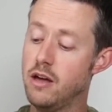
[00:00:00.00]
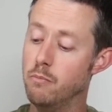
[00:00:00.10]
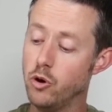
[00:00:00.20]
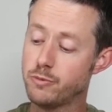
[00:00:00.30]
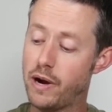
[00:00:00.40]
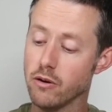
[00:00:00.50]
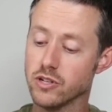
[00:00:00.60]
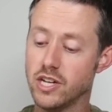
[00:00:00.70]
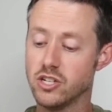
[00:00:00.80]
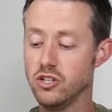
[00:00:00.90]
Most power
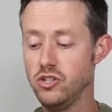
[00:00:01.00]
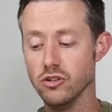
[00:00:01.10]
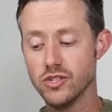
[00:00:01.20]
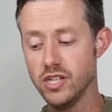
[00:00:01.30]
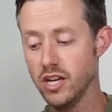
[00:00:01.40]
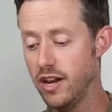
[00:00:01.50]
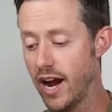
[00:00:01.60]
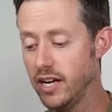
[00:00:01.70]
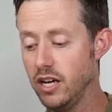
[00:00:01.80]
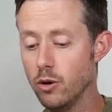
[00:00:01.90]
stations, you'll see a
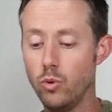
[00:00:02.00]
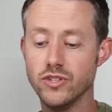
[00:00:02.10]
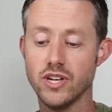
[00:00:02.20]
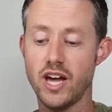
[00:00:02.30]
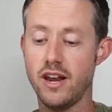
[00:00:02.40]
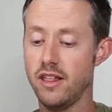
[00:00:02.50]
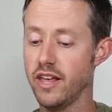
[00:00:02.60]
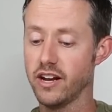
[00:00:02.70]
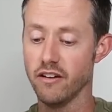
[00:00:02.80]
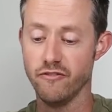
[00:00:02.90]
90 on one side and
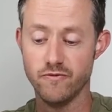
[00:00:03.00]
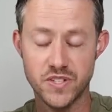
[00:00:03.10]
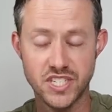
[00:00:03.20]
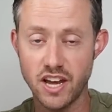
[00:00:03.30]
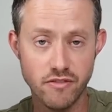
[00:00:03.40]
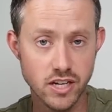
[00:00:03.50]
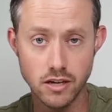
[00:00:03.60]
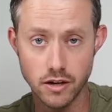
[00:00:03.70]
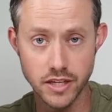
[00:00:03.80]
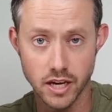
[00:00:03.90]
like a
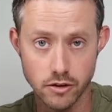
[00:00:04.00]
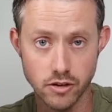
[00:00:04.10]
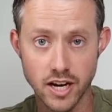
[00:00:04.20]
70 on the other.